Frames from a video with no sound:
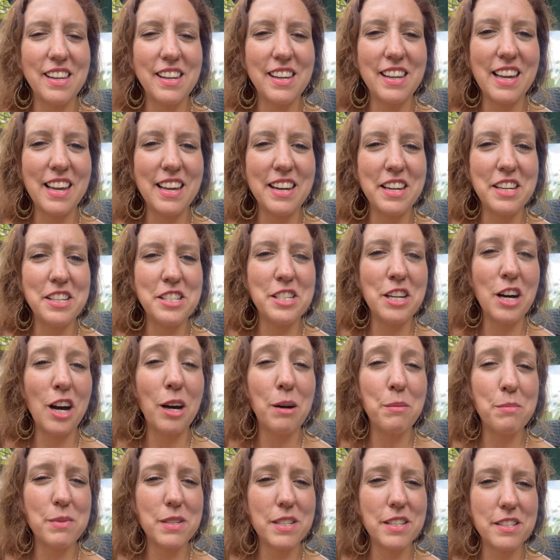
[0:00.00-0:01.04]
can
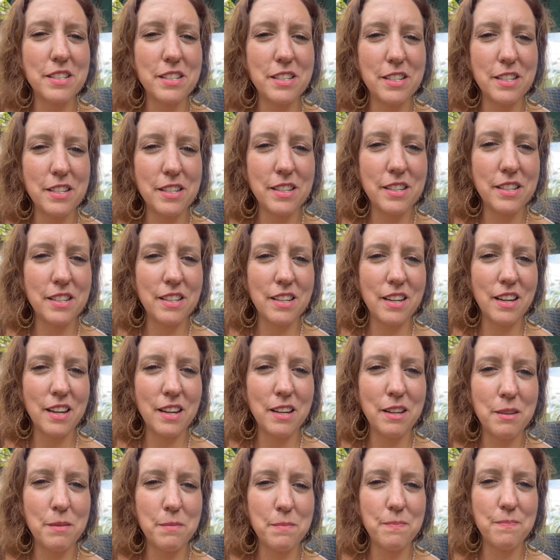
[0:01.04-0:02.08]
adopt to
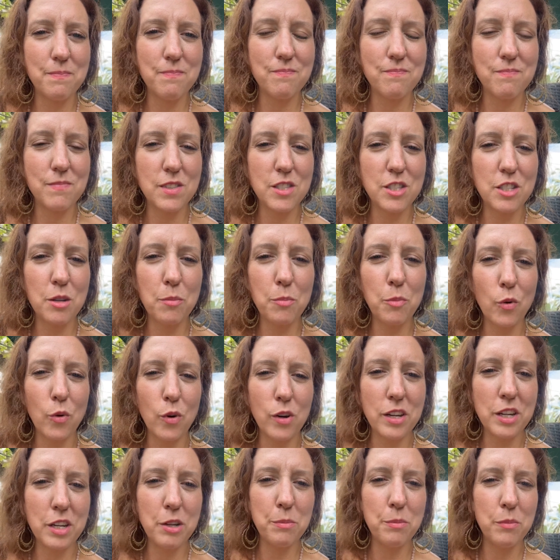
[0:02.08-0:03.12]

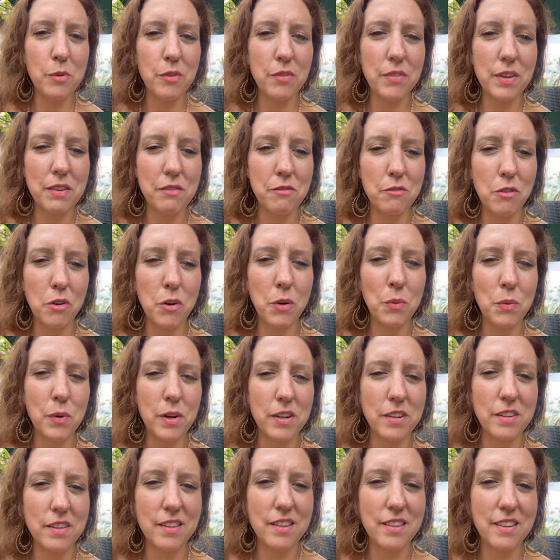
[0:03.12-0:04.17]
support you moving
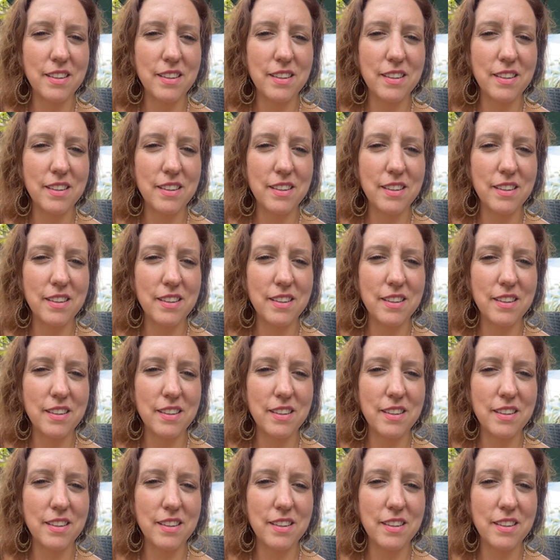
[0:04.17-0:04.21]
forward?